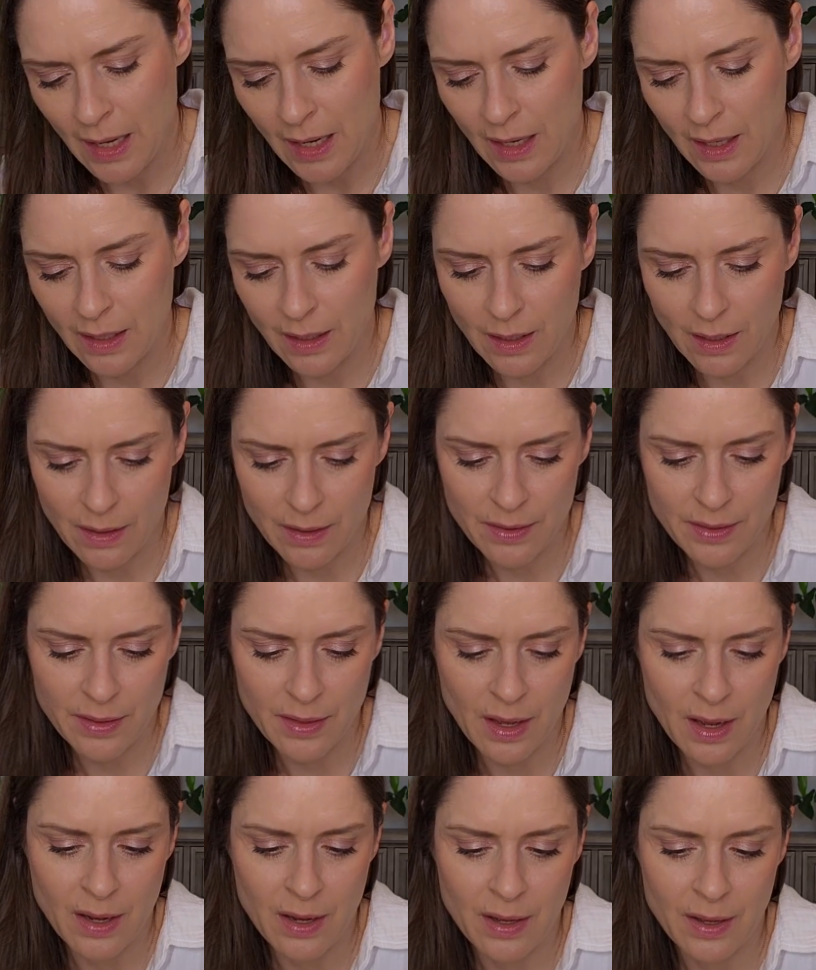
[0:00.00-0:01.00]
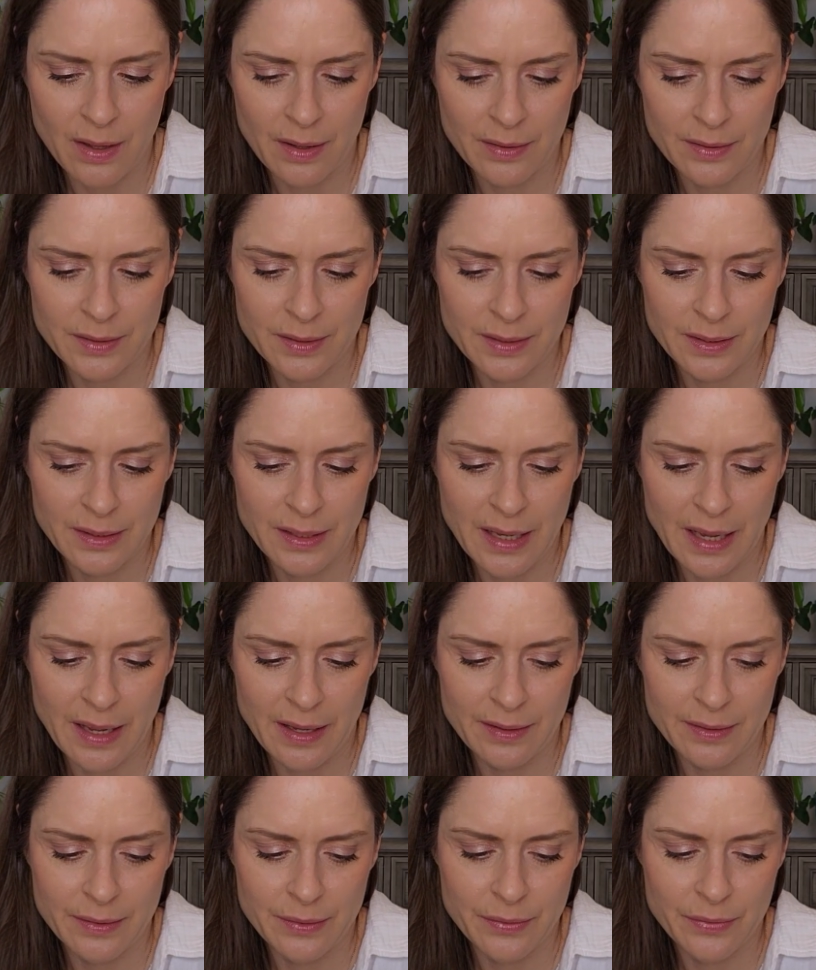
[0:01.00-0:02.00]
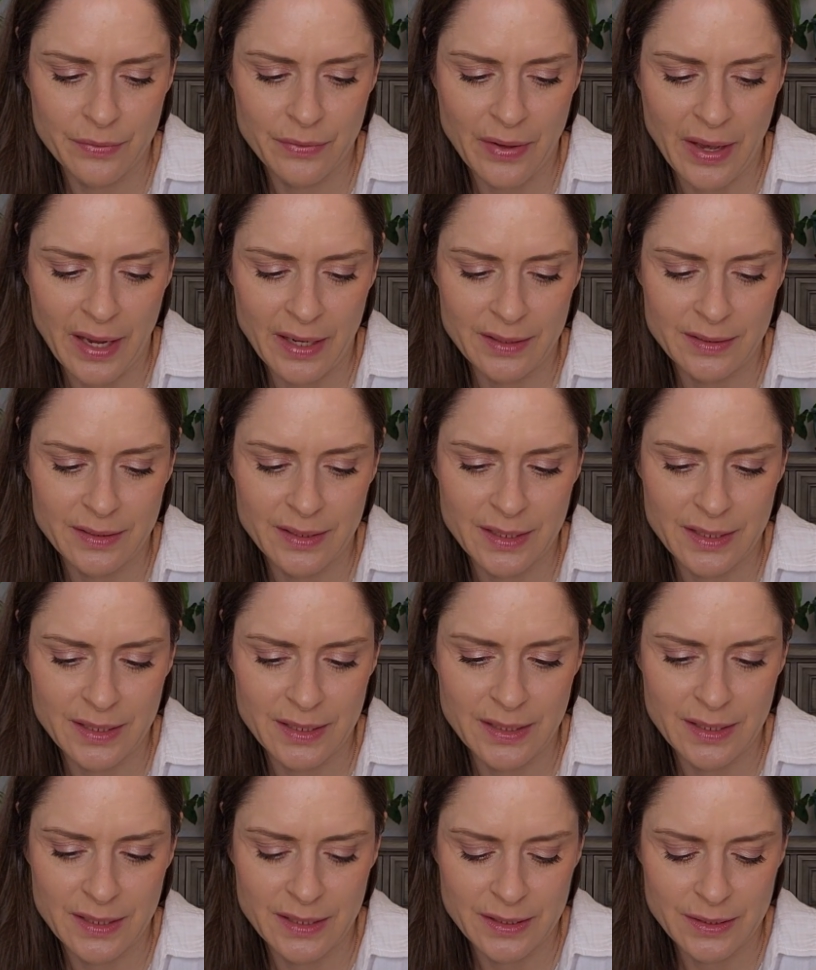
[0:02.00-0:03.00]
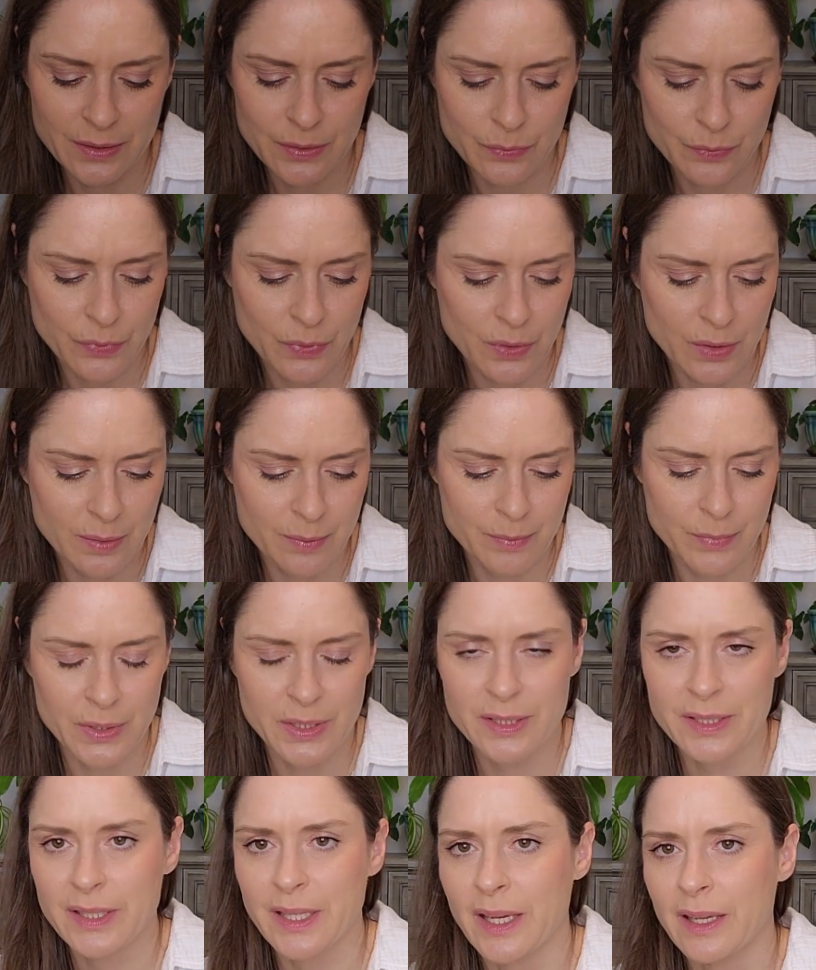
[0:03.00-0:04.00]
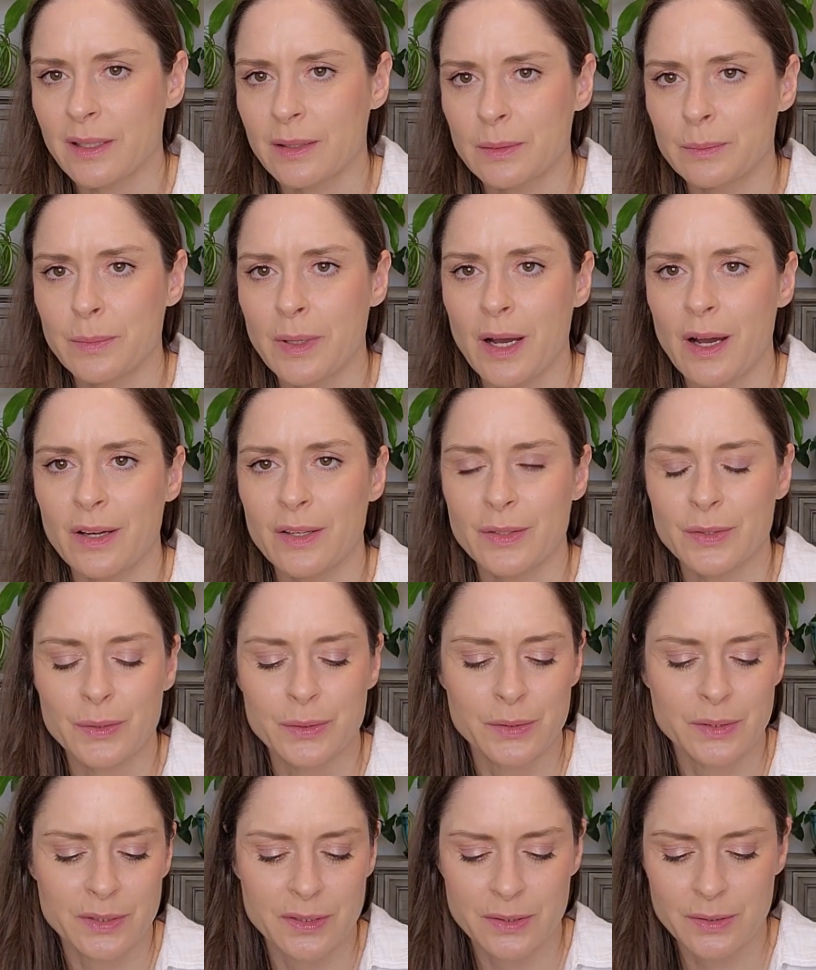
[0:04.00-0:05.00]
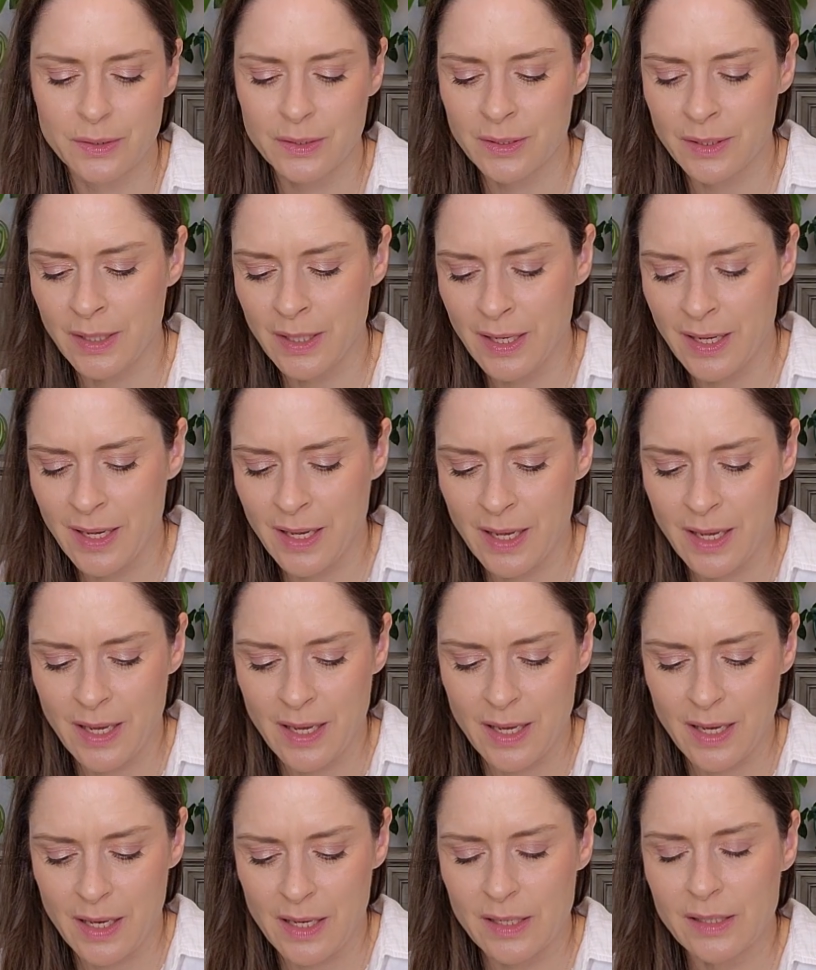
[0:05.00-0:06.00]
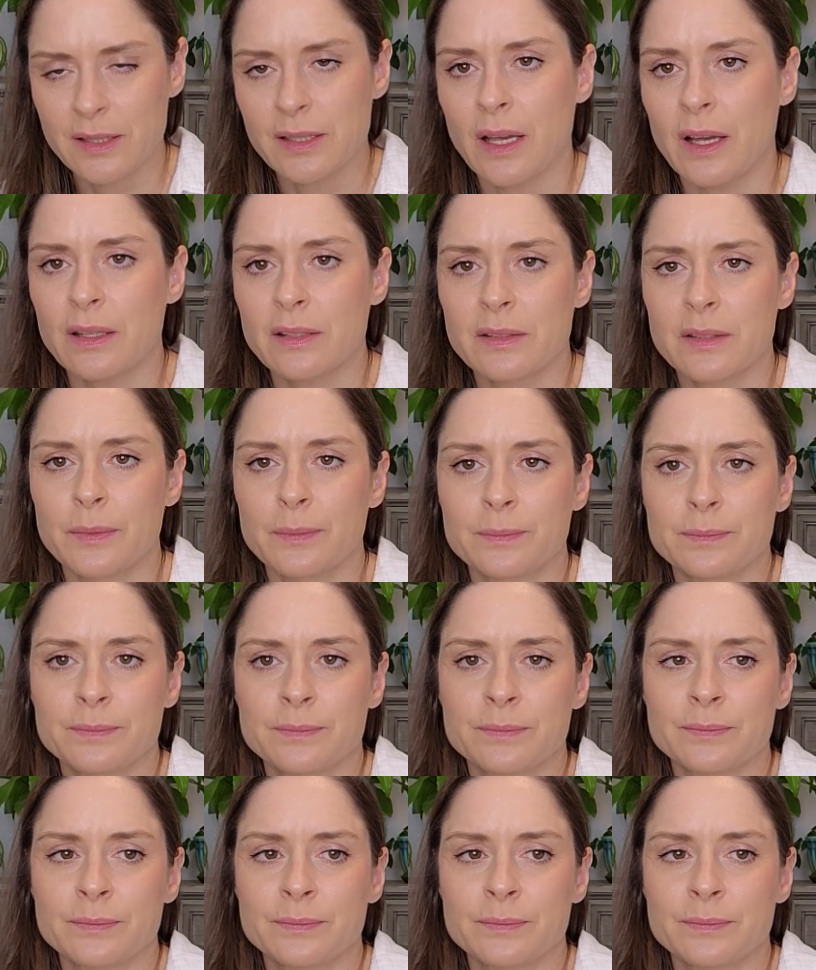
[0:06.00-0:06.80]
And I thought that the fact that it is from recycled bottles, it's awesome.